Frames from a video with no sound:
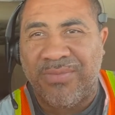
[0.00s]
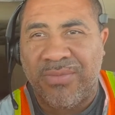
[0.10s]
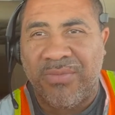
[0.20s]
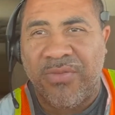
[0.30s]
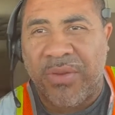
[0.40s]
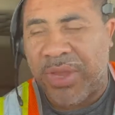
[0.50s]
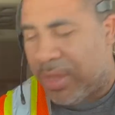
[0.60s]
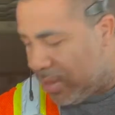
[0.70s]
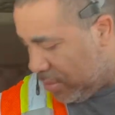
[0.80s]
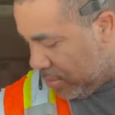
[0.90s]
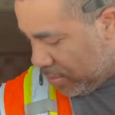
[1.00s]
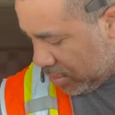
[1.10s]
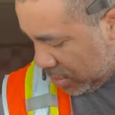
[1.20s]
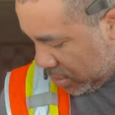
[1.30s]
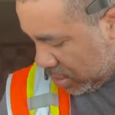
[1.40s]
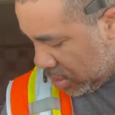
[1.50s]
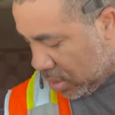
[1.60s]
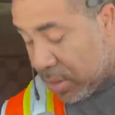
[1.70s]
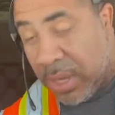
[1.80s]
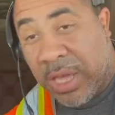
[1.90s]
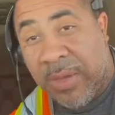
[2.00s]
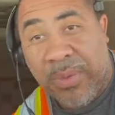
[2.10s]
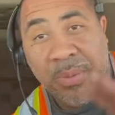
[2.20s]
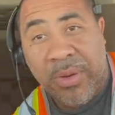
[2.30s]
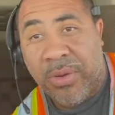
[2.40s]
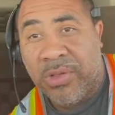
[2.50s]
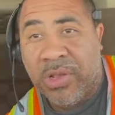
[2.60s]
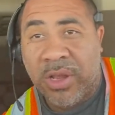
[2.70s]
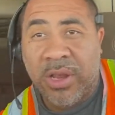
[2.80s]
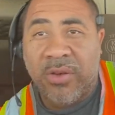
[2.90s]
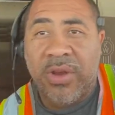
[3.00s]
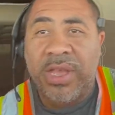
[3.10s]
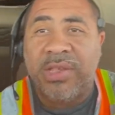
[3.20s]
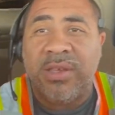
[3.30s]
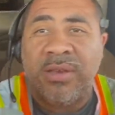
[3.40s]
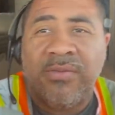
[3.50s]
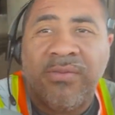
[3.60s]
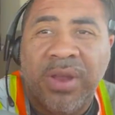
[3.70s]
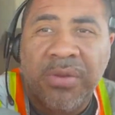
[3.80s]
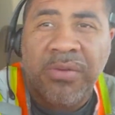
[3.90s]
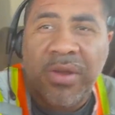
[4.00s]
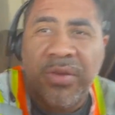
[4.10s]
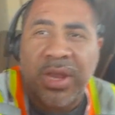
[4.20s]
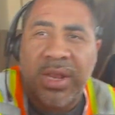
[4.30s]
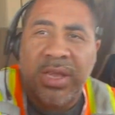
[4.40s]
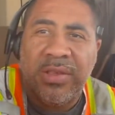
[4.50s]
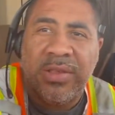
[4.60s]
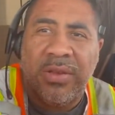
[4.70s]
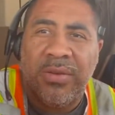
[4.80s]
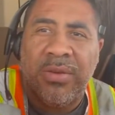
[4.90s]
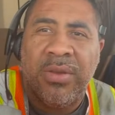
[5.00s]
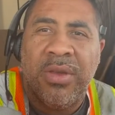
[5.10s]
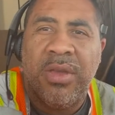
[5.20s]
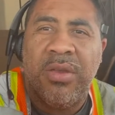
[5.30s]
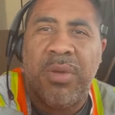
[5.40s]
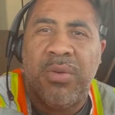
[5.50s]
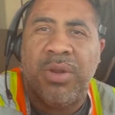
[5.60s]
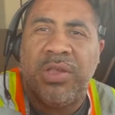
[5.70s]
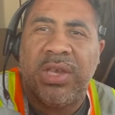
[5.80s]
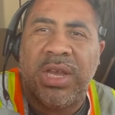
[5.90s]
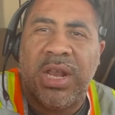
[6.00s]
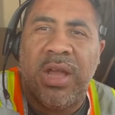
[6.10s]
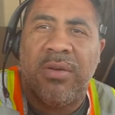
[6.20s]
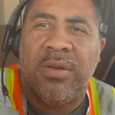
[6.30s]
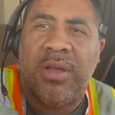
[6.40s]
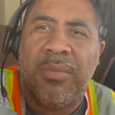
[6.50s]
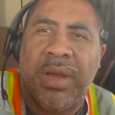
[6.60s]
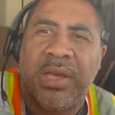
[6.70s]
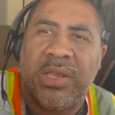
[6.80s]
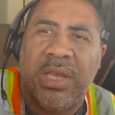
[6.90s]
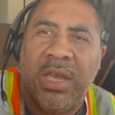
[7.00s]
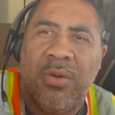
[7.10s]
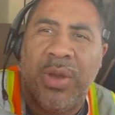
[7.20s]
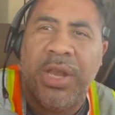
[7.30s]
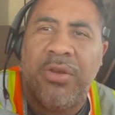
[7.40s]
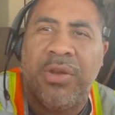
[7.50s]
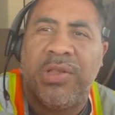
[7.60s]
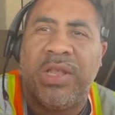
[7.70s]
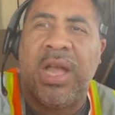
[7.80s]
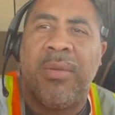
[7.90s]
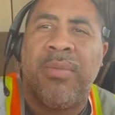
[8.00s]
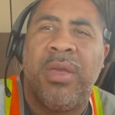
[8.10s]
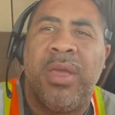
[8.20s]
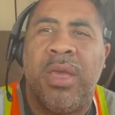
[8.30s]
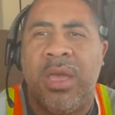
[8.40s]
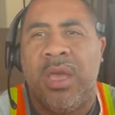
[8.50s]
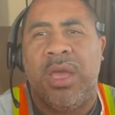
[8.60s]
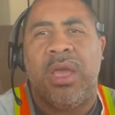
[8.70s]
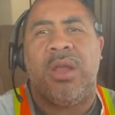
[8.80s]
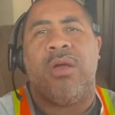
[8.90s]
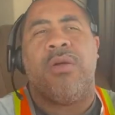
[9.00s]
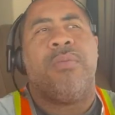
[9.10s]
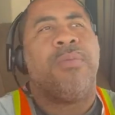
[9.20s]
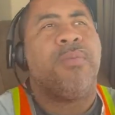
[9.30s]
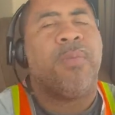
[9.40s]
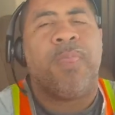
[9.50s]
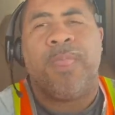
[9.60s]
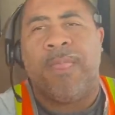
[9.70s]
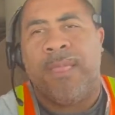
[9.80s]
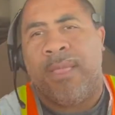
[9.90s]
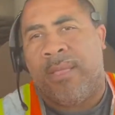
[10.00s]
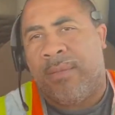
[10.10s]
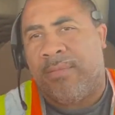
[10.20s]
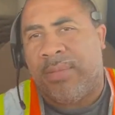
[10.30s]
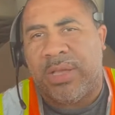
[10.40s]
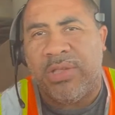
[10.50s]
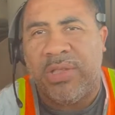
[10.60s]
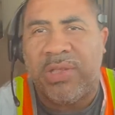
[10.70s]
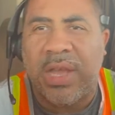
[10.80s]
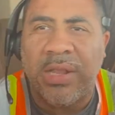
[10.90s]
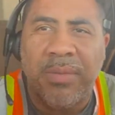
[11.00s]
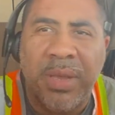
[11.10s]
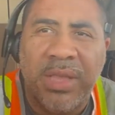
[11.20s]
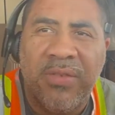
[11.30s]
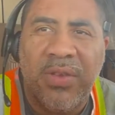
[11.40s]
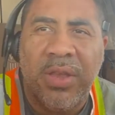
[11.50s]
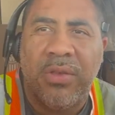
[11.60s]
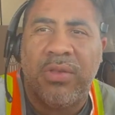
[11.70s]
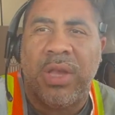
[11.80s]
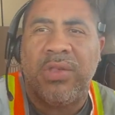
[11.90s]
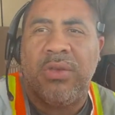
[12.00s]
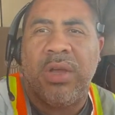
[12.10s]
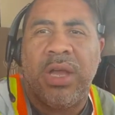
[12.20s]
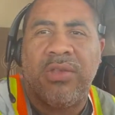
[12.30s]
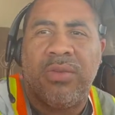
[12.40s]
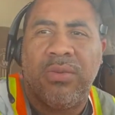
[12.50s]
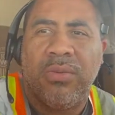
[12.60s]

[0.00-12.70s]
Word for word: very good. They keep your mirrors looking crazy. Very, very clean. So might want to check it out. I'm actually here waiting on the stop and um, I just decided to make this video. So I'll see you guys soon.